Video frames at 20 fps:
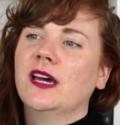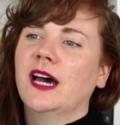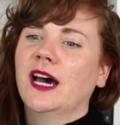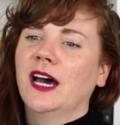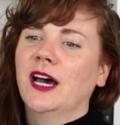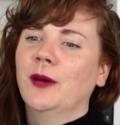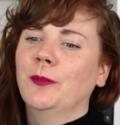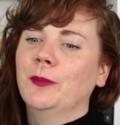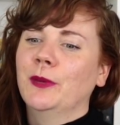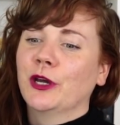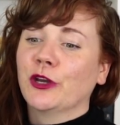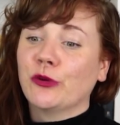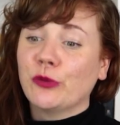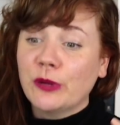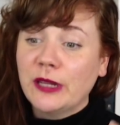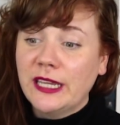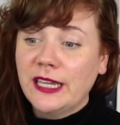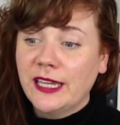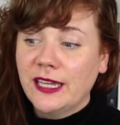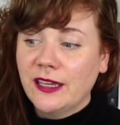
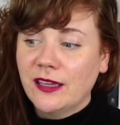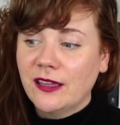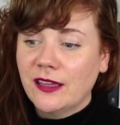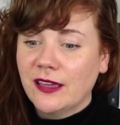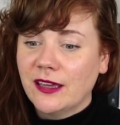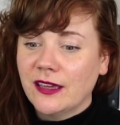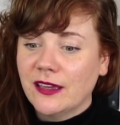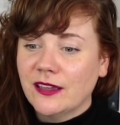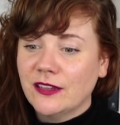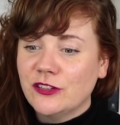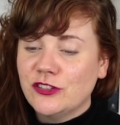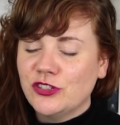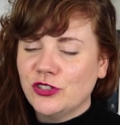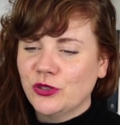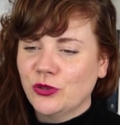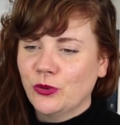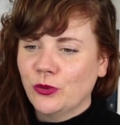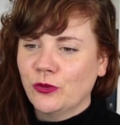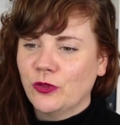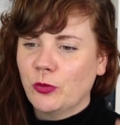agree
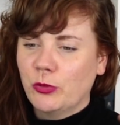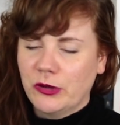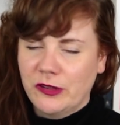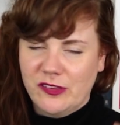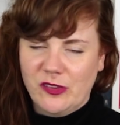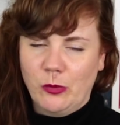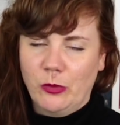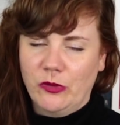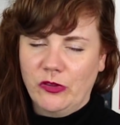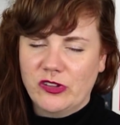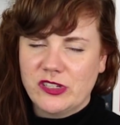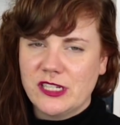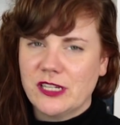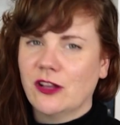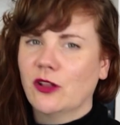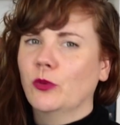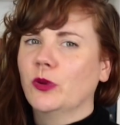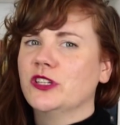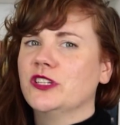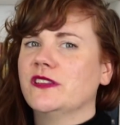to the principal's
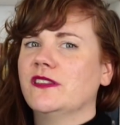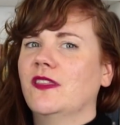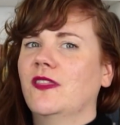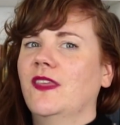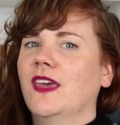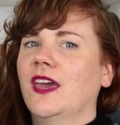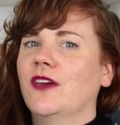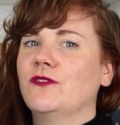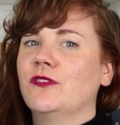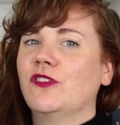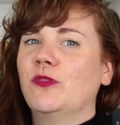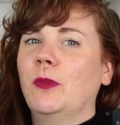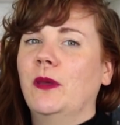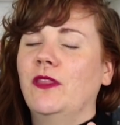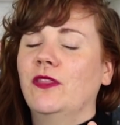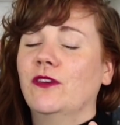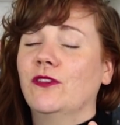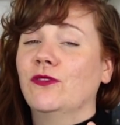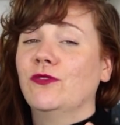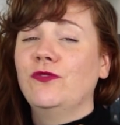deal, which is that they have to
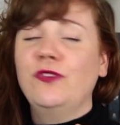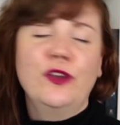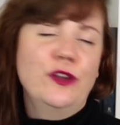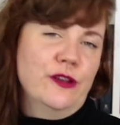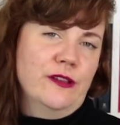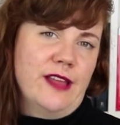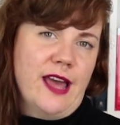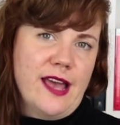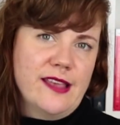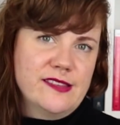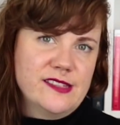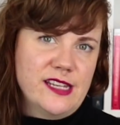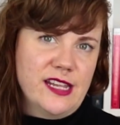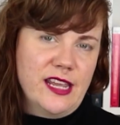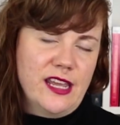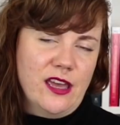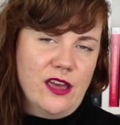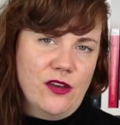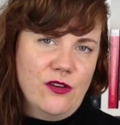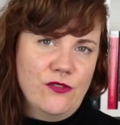spend their very last
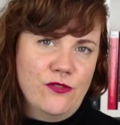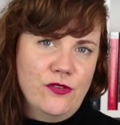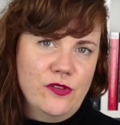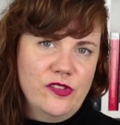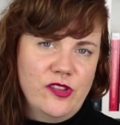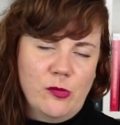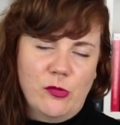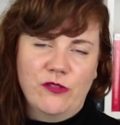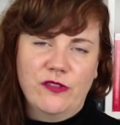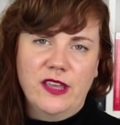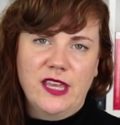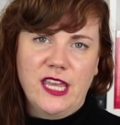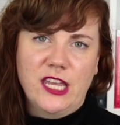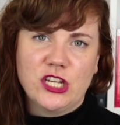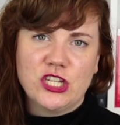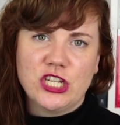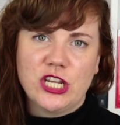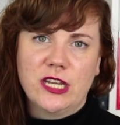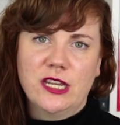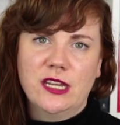day of summer
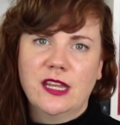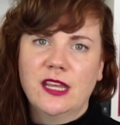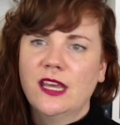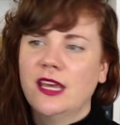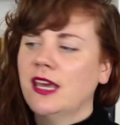vacation